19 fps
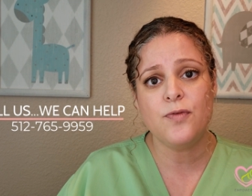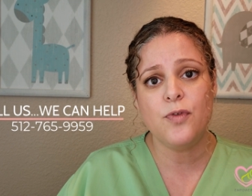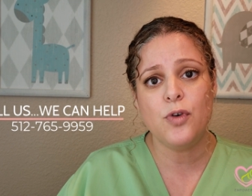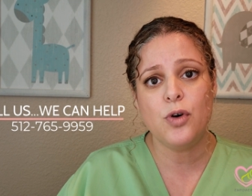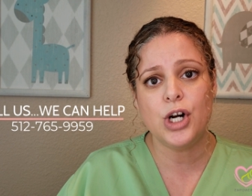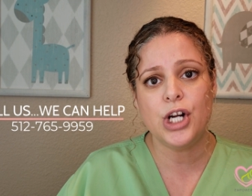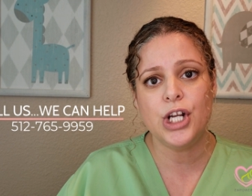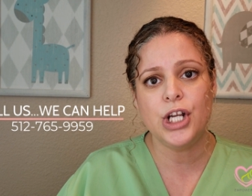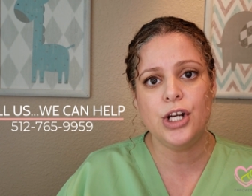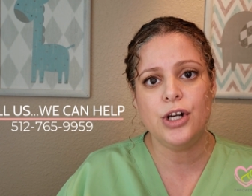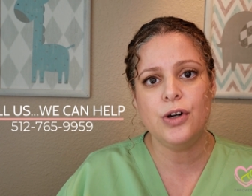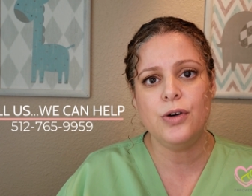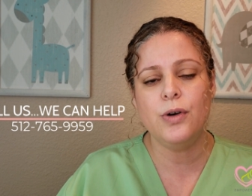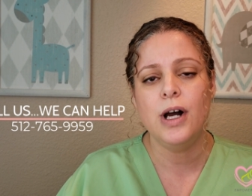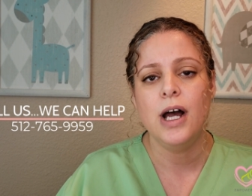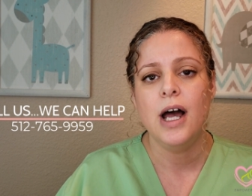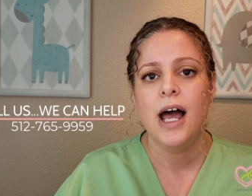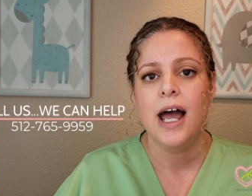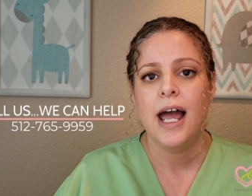for
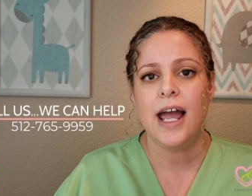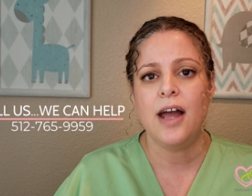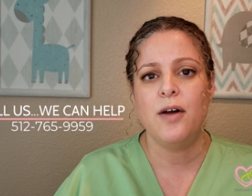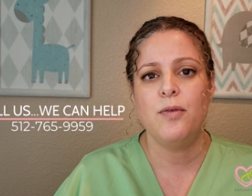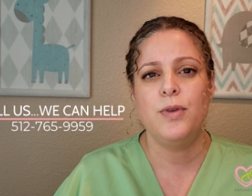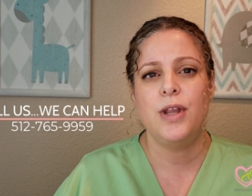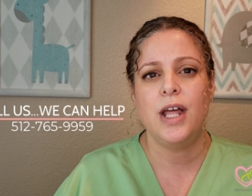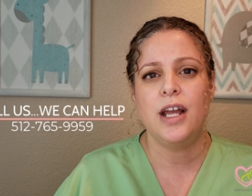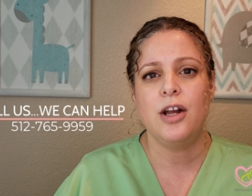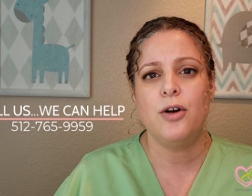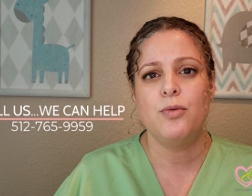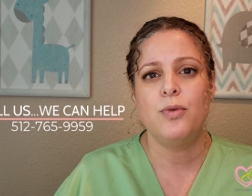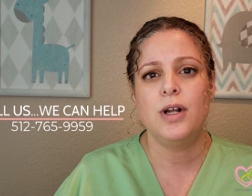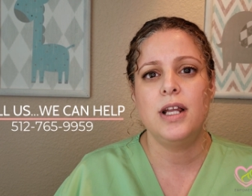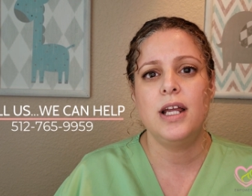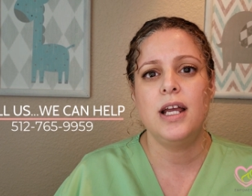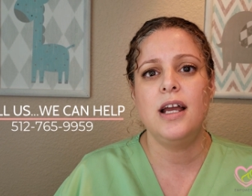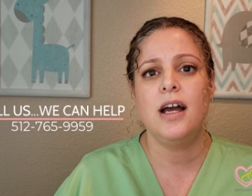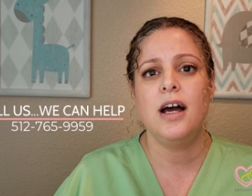you, and they can
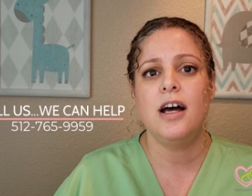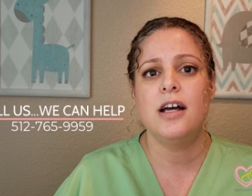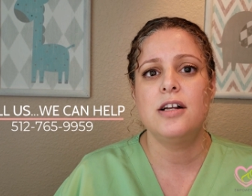really